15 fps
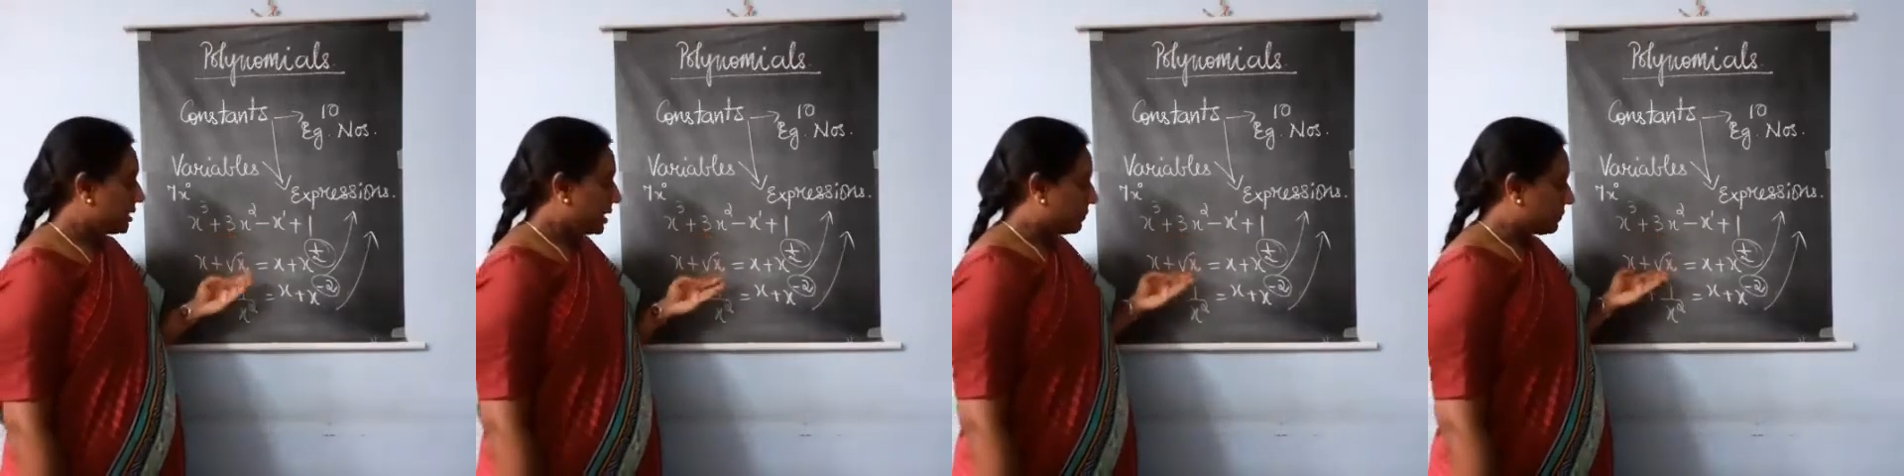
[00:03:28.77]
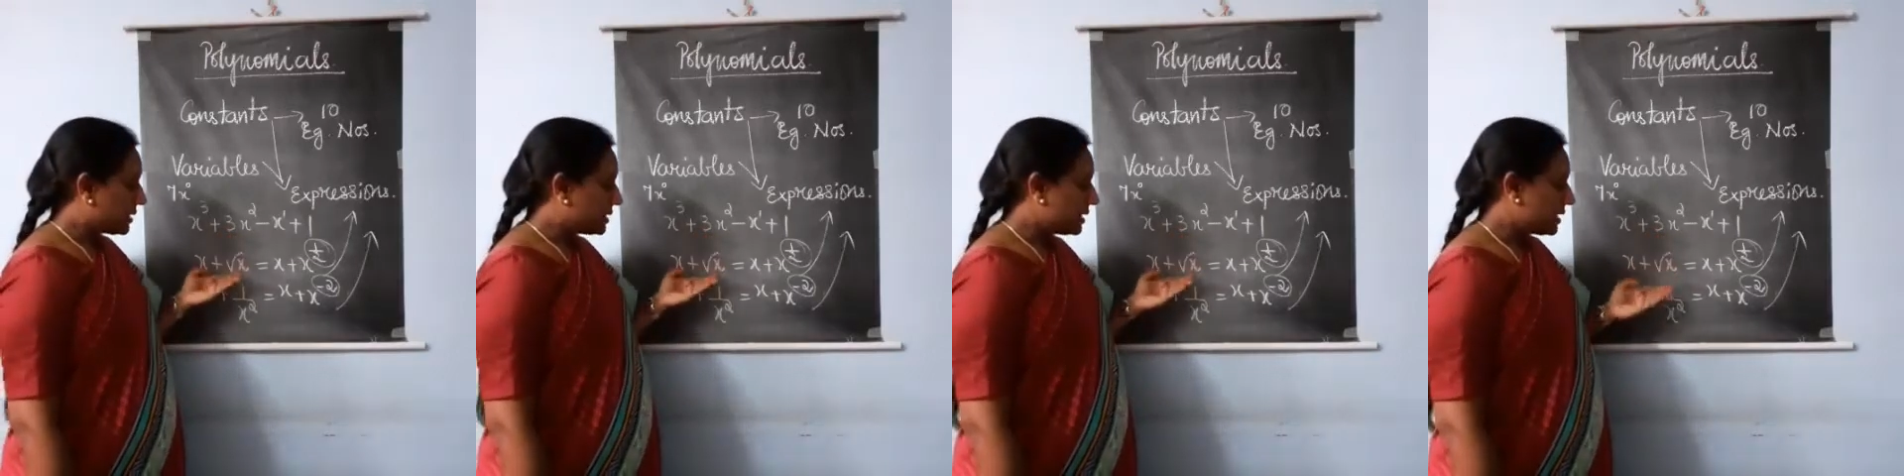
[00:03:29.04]

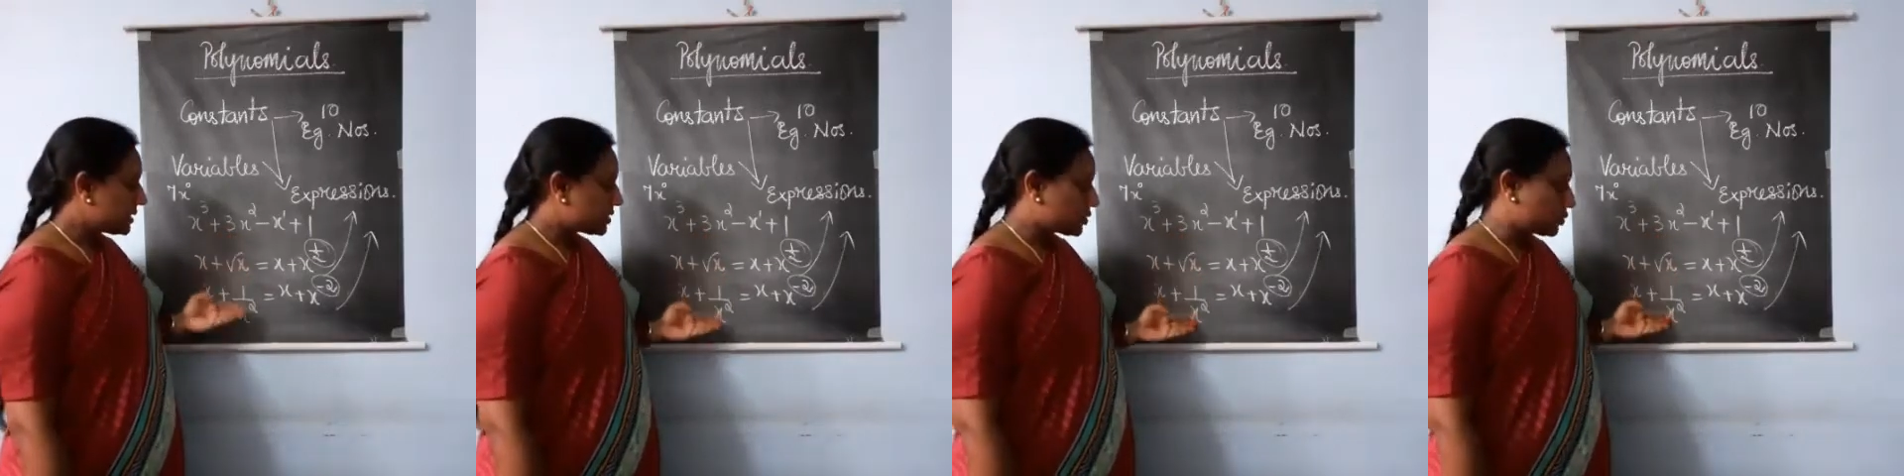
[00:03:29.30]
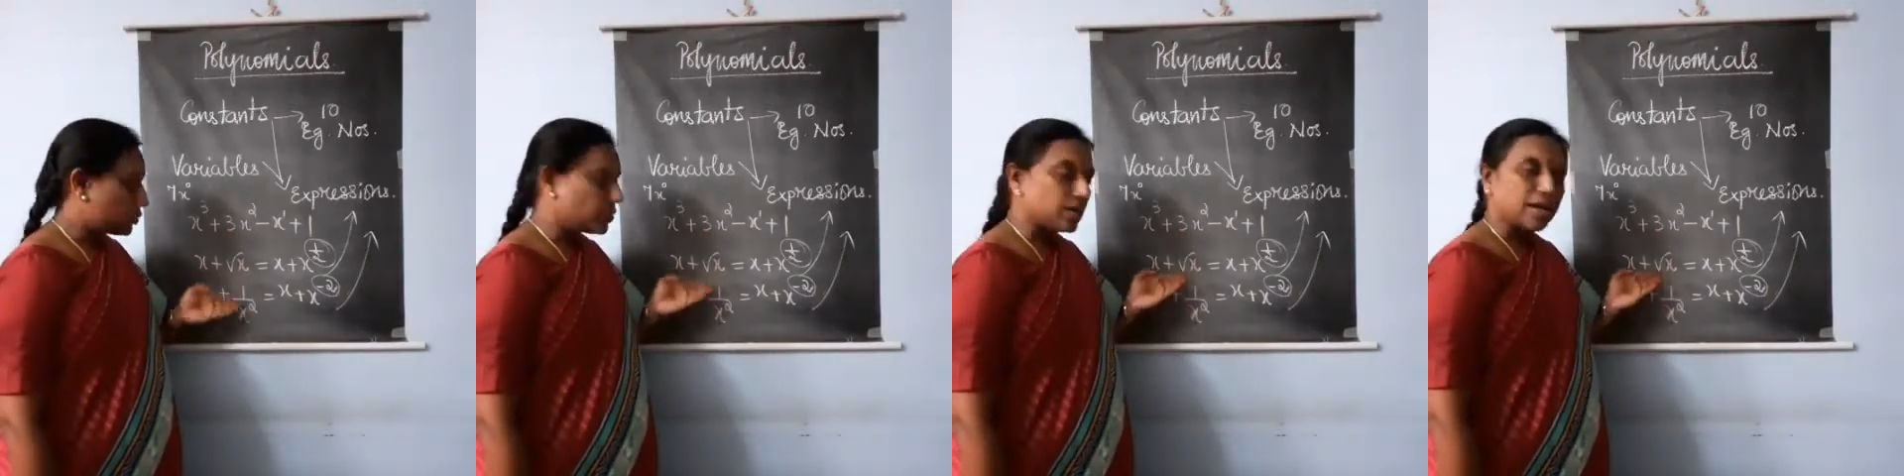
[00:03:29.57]
but these
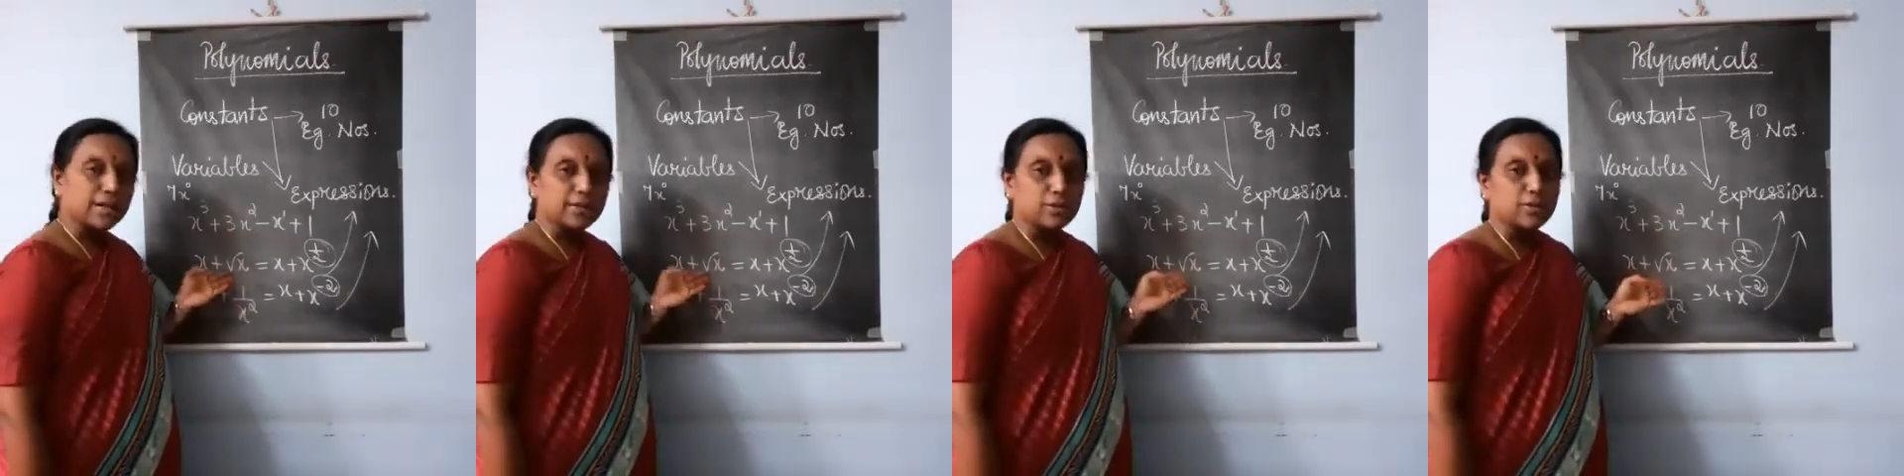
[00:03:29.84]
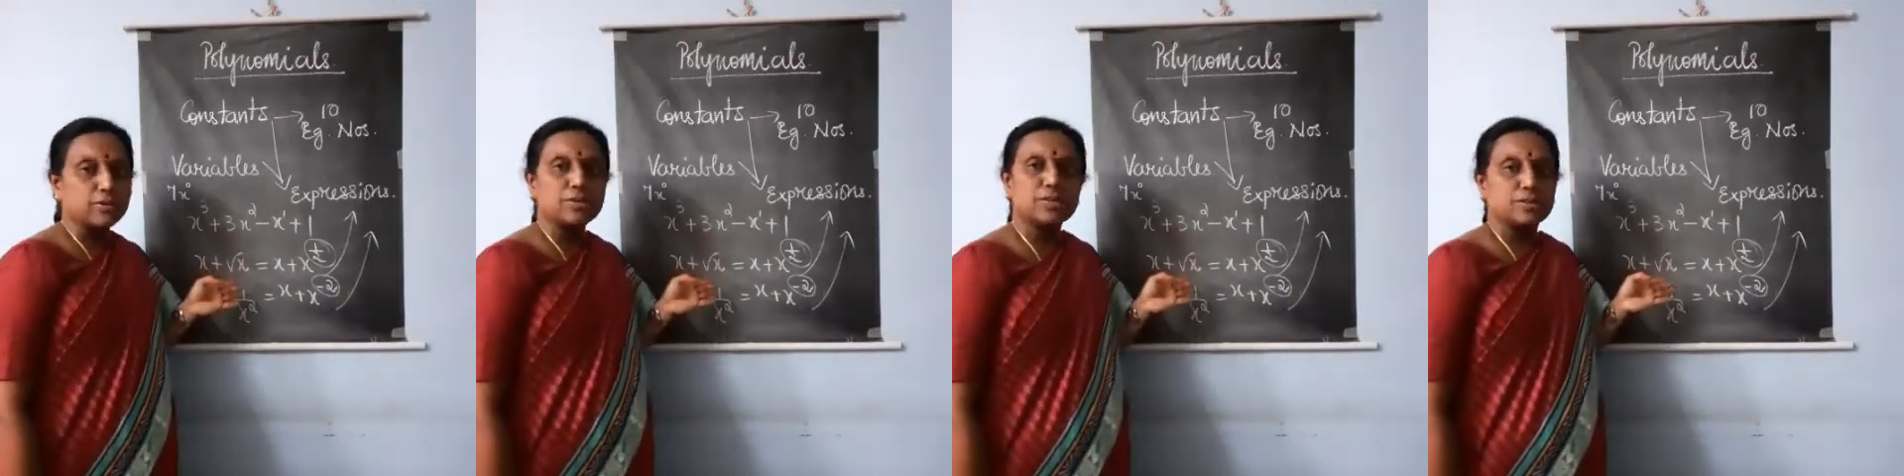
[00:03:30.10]
two are
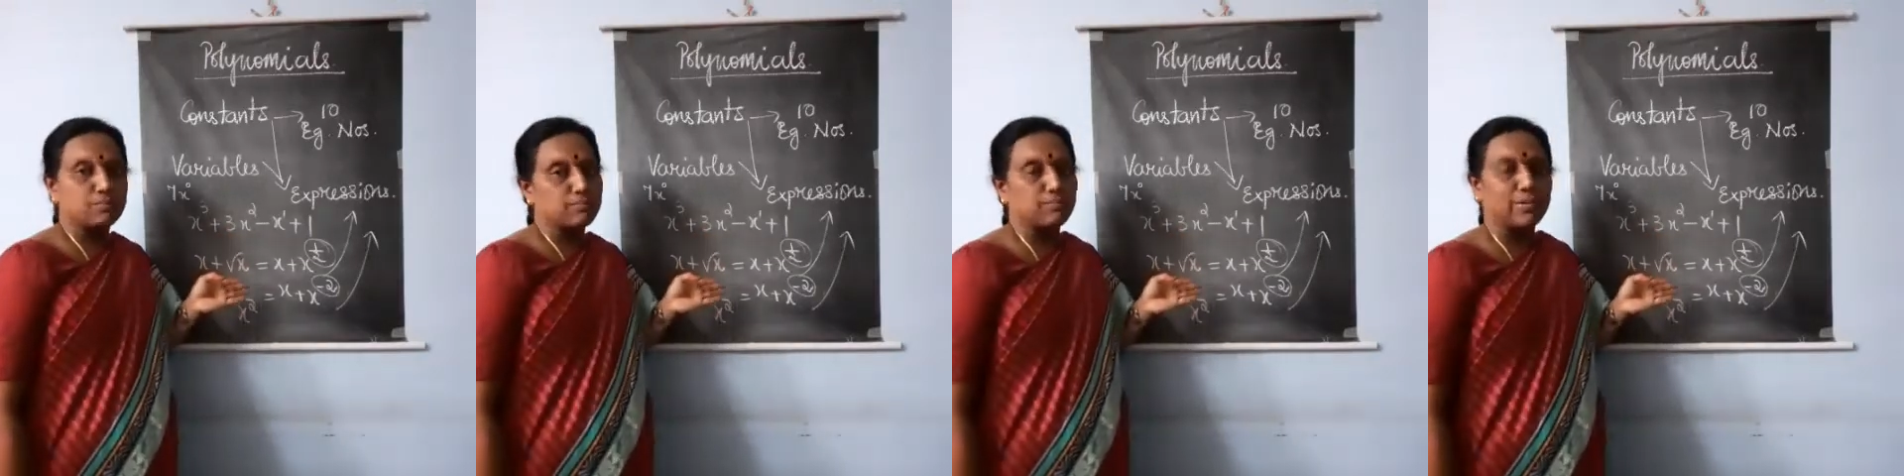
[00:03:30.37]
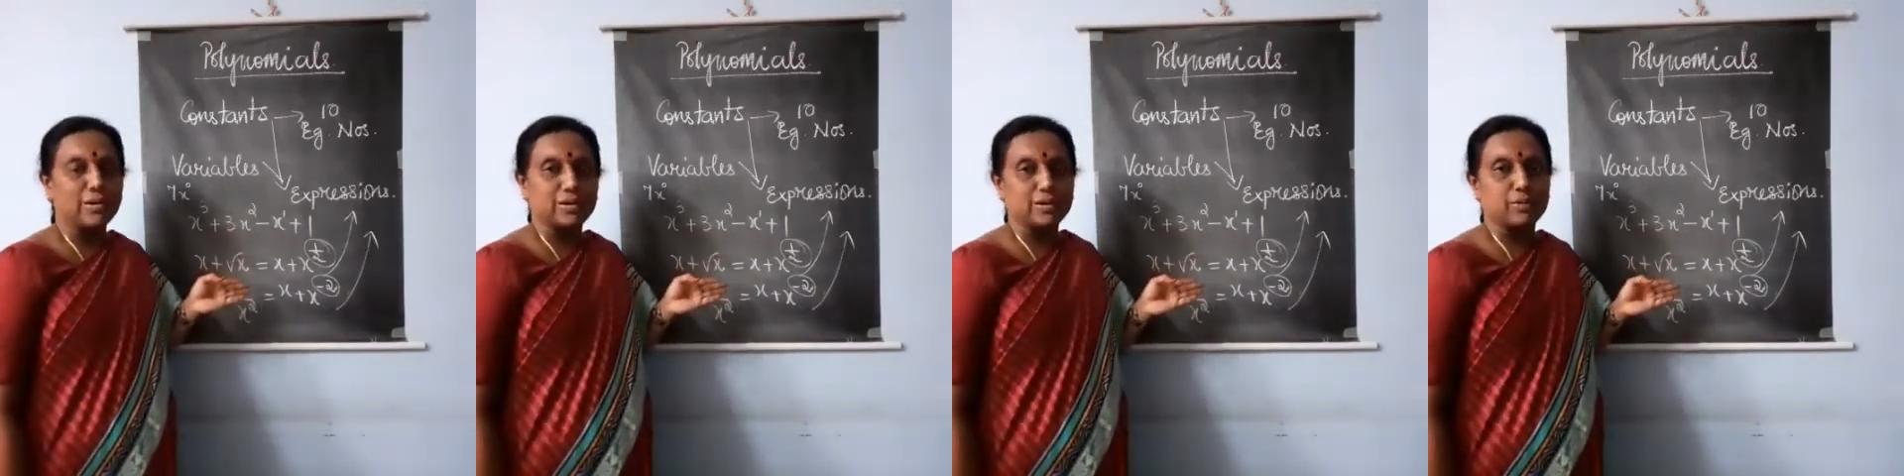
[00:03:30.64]
not
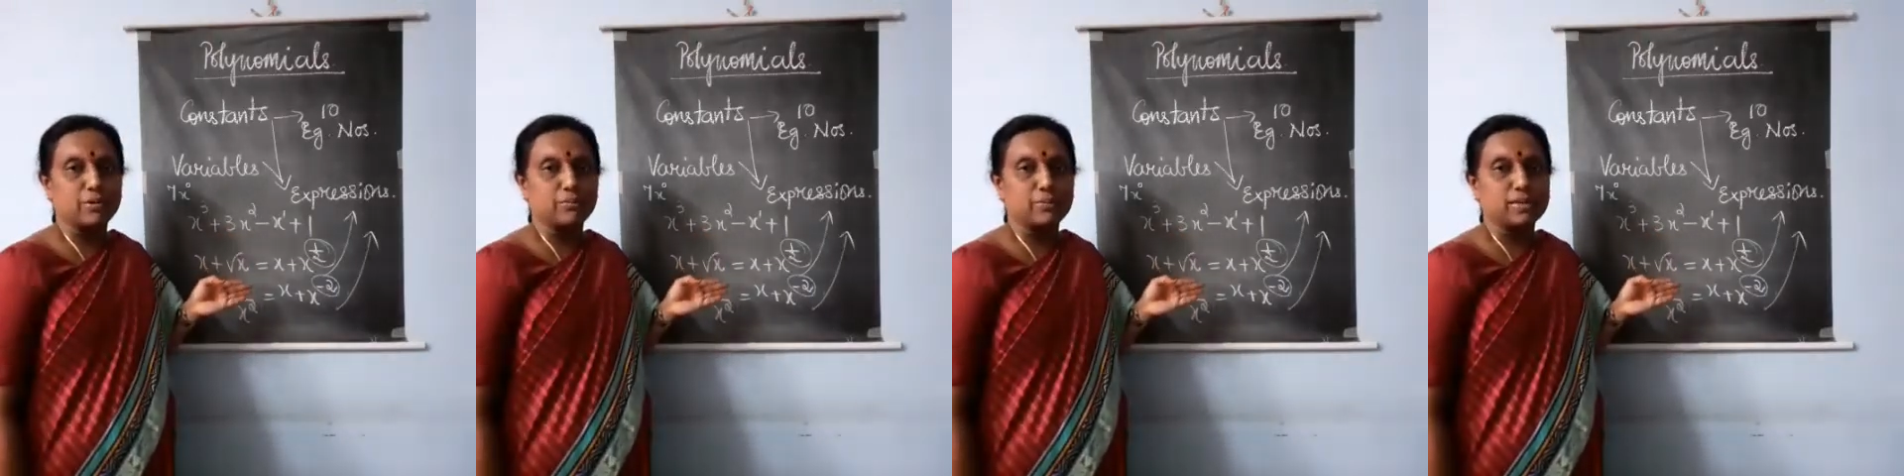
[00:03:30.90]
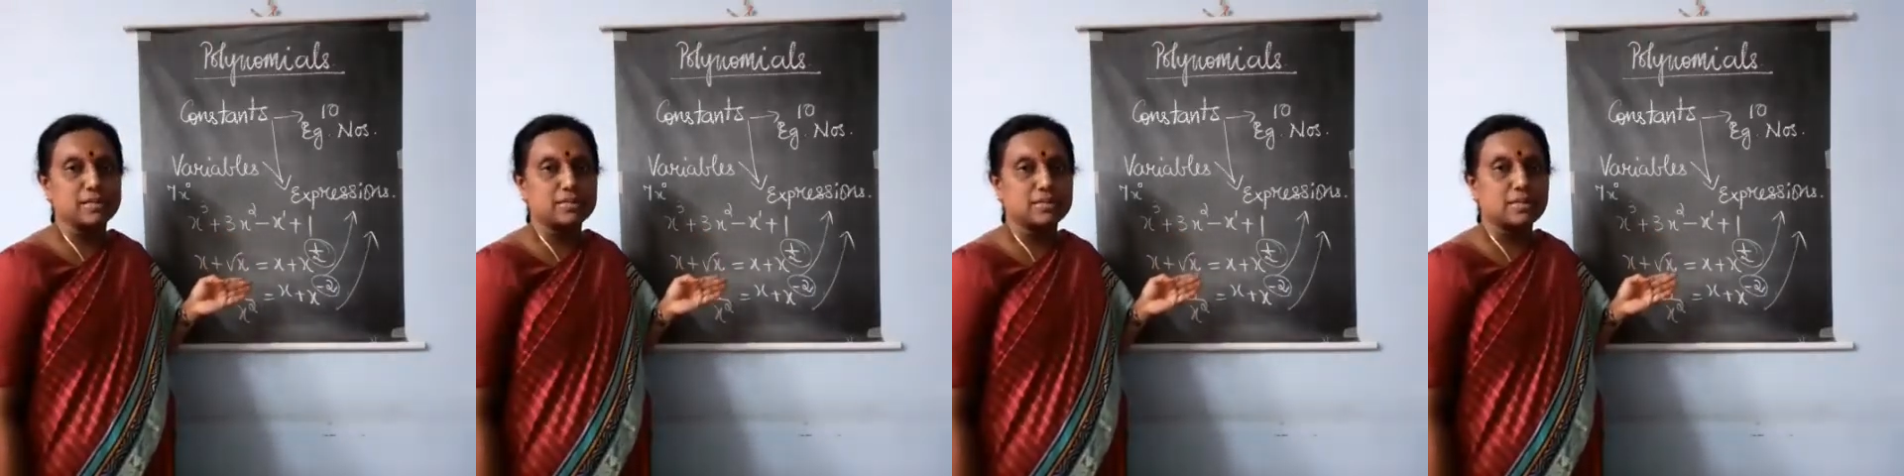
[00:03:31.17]

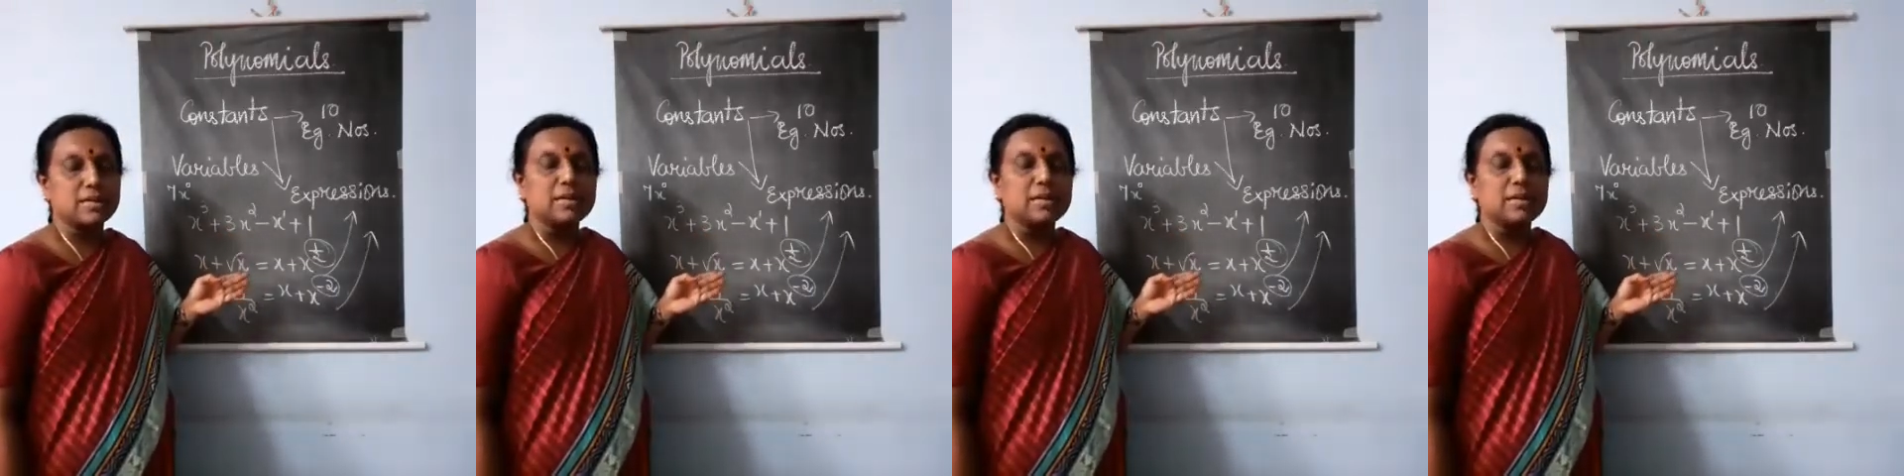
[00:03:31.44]
polynomials.